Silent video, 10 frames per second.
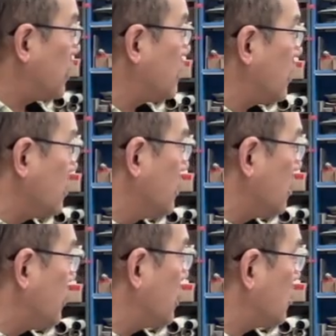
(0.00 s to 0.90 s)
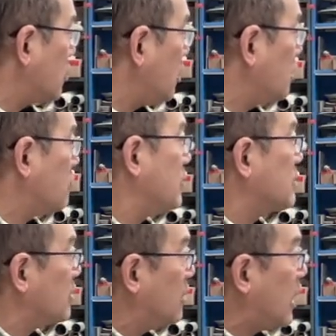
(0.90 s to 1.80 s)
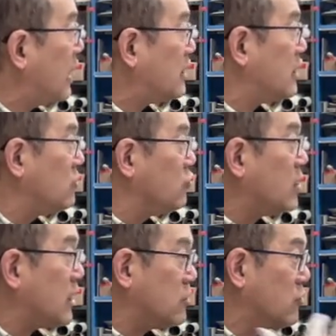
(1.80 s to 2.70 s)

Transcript: But a little bit of change means a lot that you get